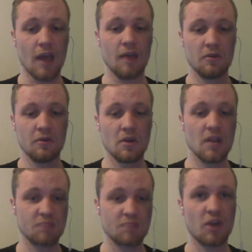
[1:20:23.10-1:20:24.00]

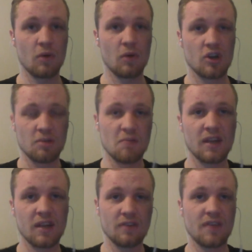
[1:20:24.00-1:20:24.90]
And let's brainwash
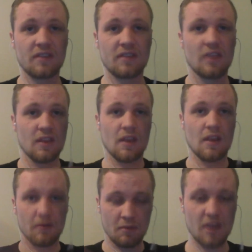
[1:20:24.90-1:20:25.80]
them, make it think,
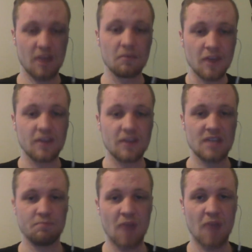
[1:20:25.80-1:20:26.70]
uh, make them think
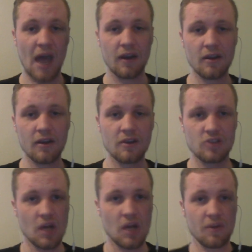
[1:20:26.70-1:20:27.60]
that's bad.
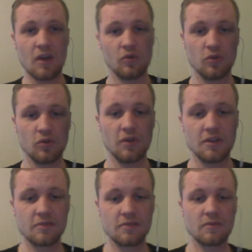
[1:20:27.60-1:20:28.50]
So that way they don't do
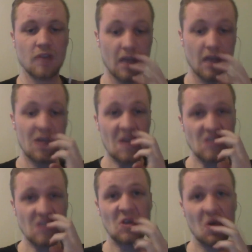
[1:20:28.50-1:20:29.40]
this and they
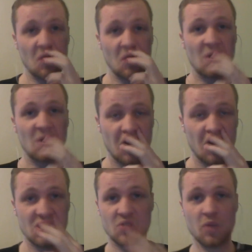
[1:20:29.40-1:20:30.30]
they only work for
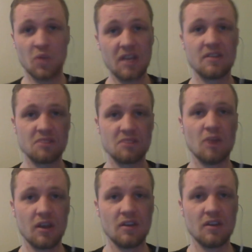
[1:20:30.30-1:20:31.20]
us because we need this
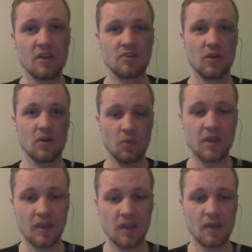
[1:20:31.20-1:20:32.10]
money so that way
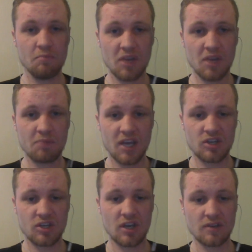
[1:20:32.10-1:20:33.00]
we can get big
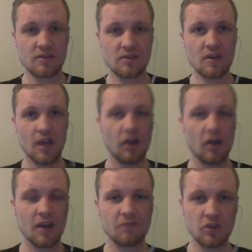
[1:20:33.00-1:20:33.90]
paychecks and
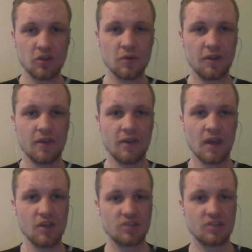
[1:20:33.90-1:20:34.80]
not have to do
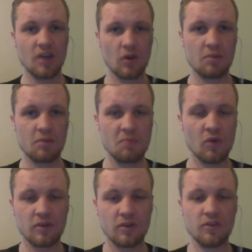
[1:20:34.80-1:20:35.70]
anything and just tell other
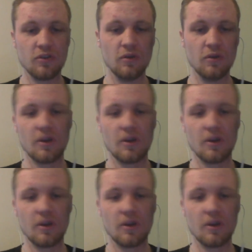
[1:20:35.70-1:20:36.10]
people what to do.